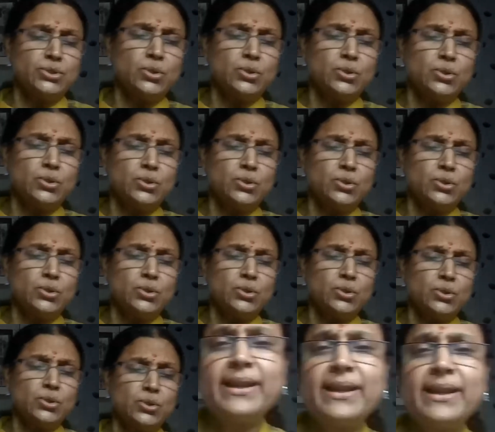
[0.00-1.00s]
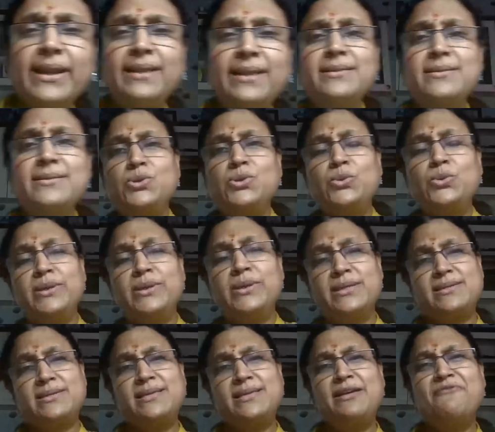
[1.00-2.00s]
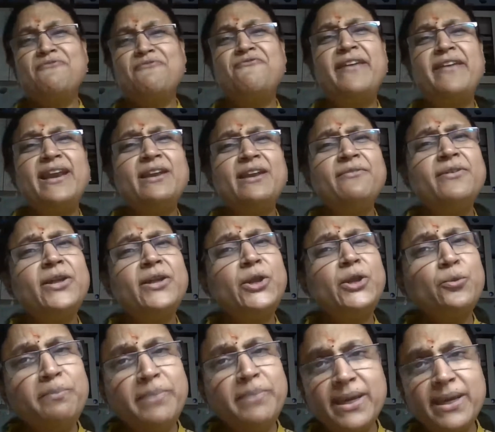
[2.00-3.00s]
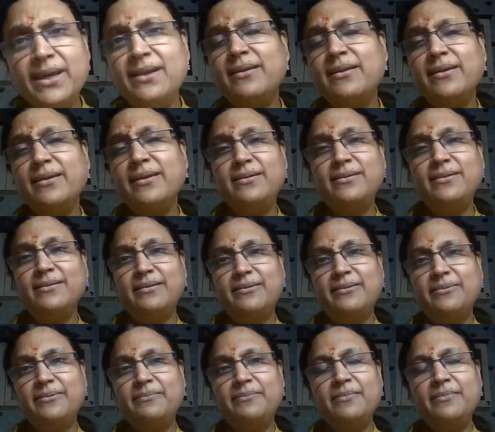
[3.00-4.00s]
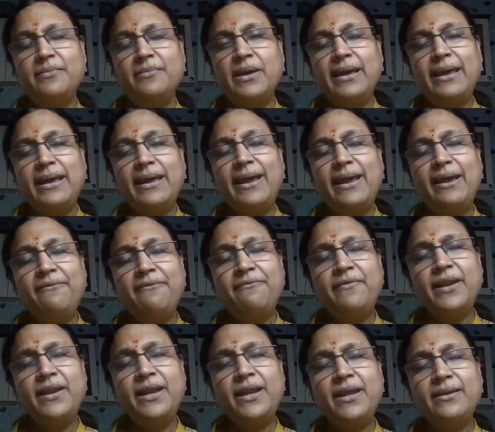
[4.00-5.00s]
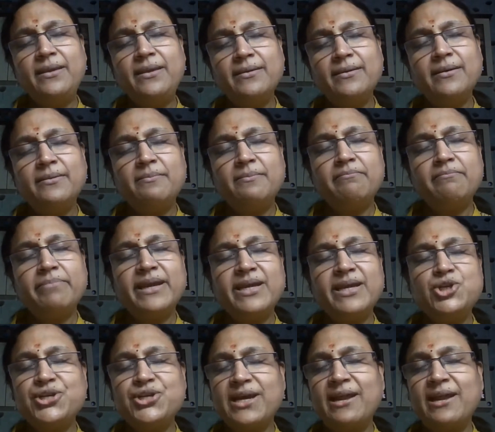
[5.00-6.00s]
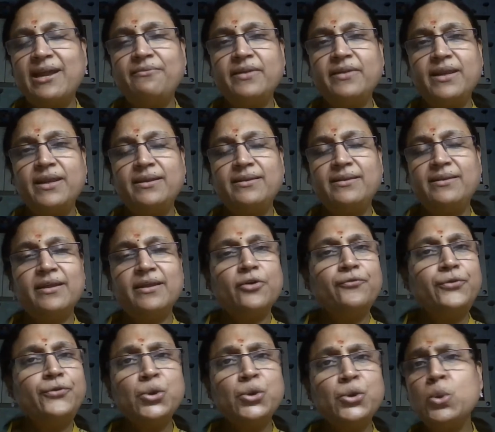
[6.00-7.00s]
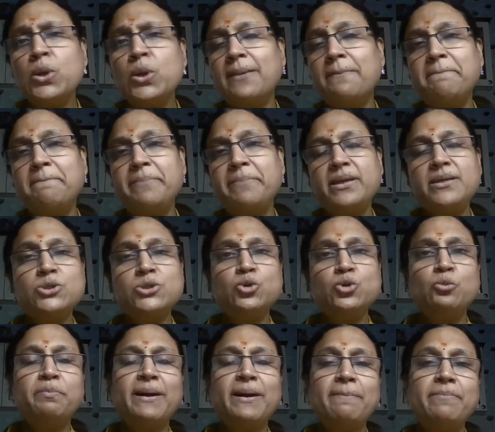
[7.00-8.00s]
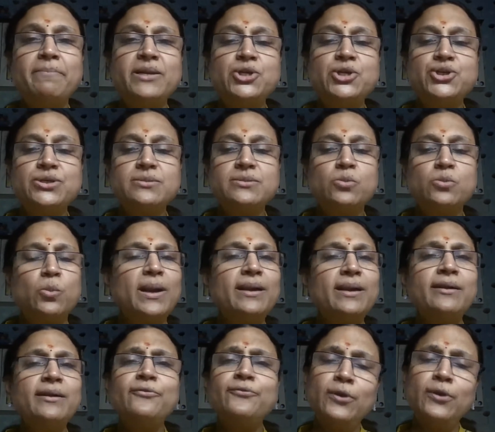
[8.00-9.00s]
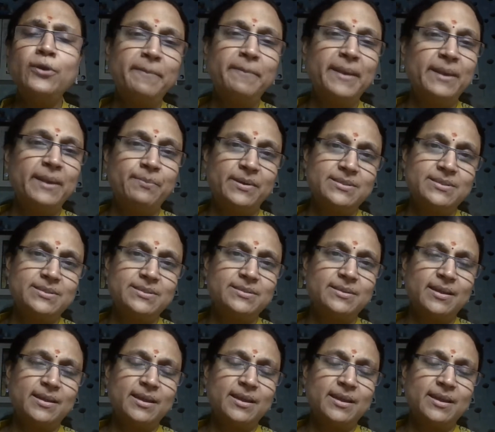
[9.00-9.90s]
So one thing I want to tell the students, whenever you begin the year, every year by January, there are few companies who publishes wonderful papers.